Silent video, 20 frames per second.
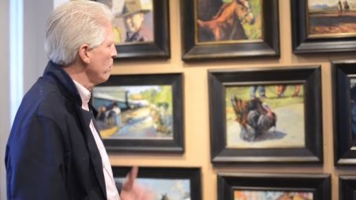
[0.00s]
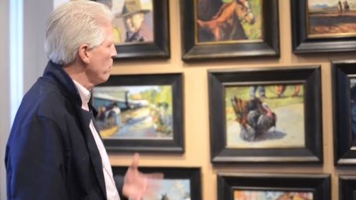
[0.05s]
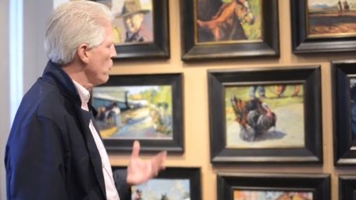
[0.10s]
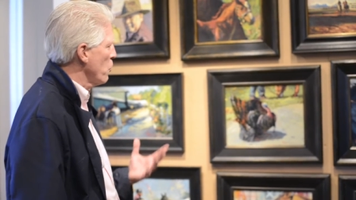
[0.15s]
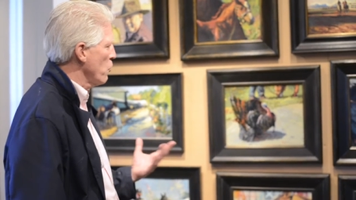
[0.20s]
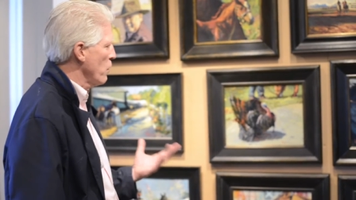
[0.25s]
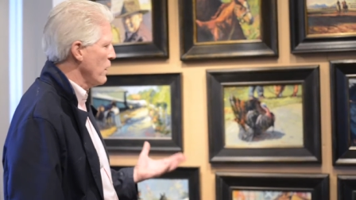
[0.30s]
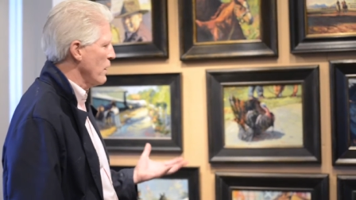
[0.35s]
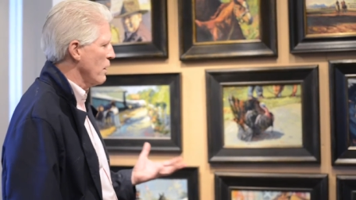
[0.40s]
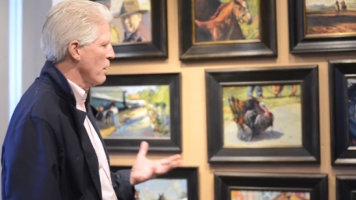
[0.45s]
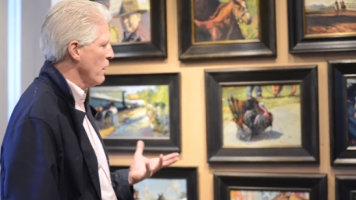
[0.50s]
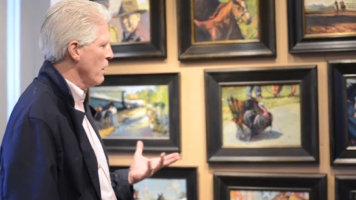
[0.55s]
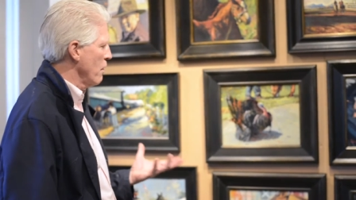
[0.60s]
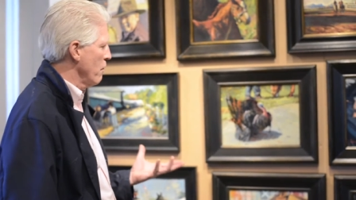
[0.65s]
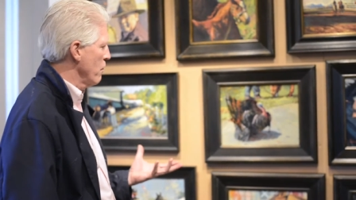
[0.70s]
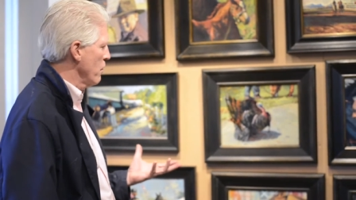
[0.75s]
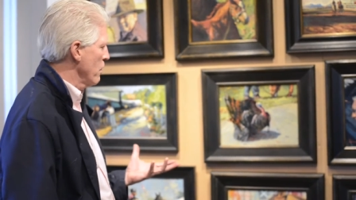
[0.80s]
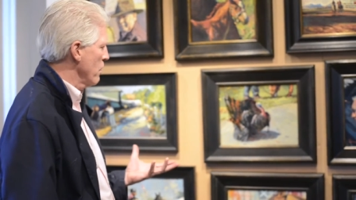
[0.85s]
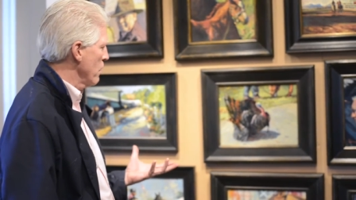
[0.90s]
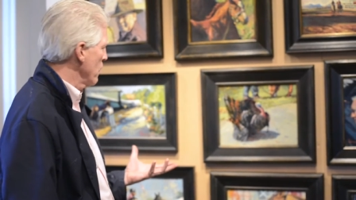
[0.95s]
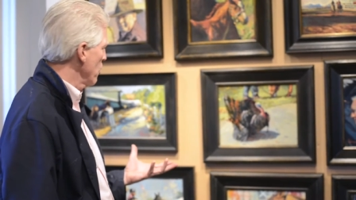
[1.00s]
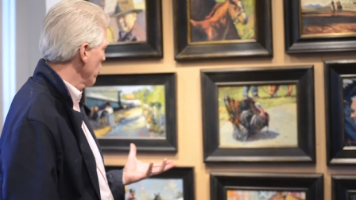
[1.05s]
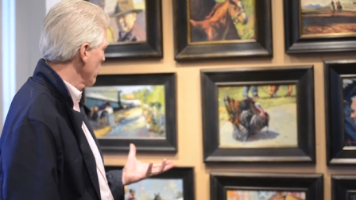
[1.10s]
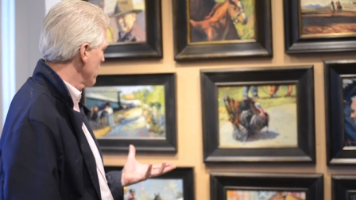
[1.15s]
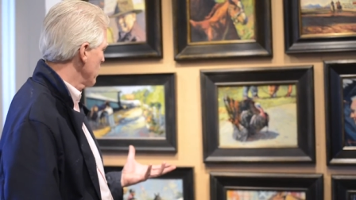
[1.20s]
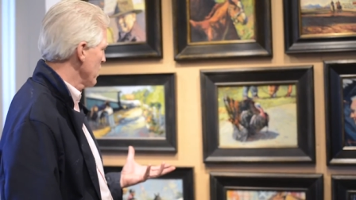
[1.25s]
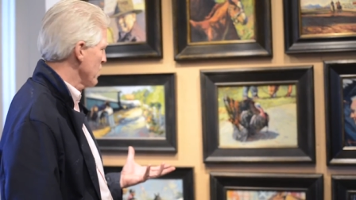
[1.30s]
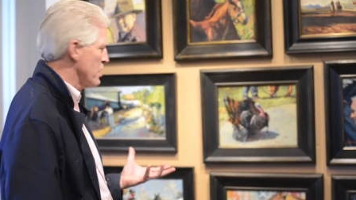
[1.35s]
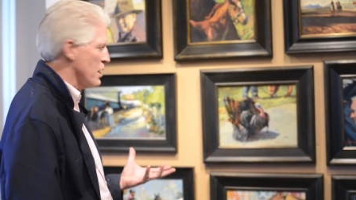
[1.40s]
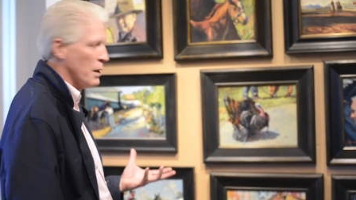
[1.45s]
create a kind of a, an
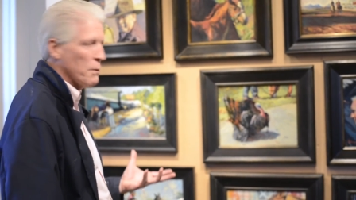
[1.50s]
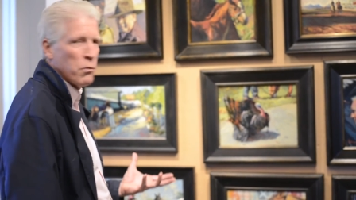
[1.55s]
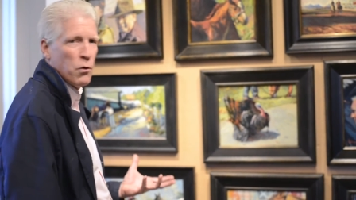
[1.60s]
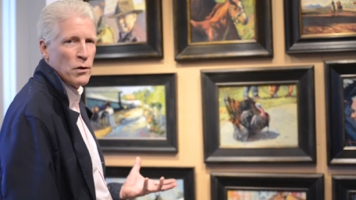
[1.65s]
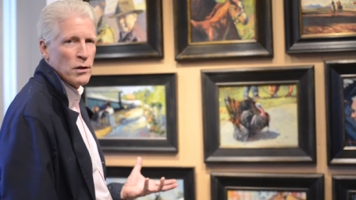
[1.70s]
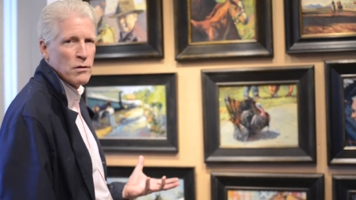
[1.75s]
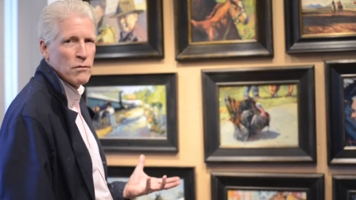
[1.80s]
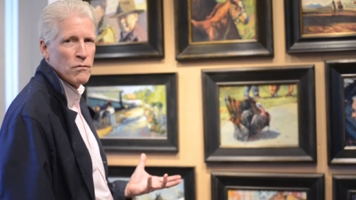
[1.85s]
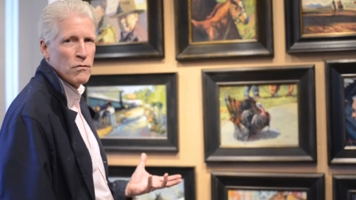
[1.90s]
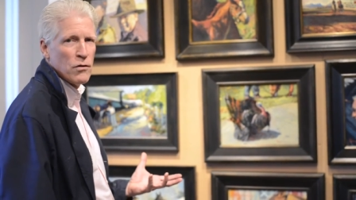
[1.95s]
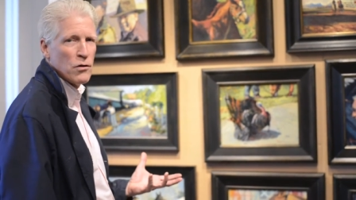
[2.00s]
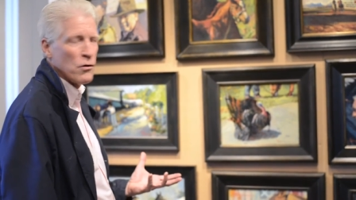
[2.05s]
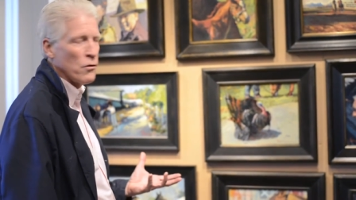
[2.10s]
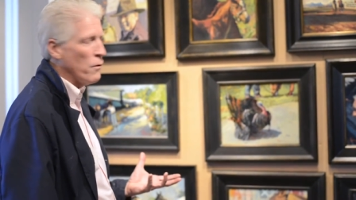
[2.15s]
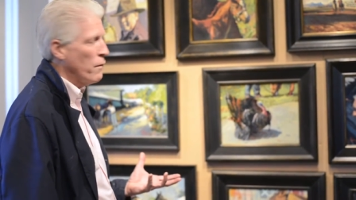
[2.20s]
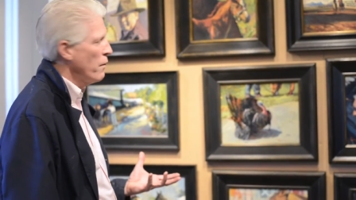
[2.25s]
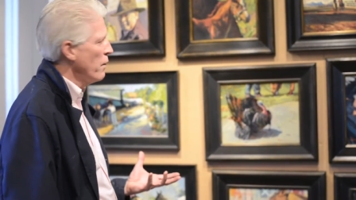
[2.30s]
artistic point of view.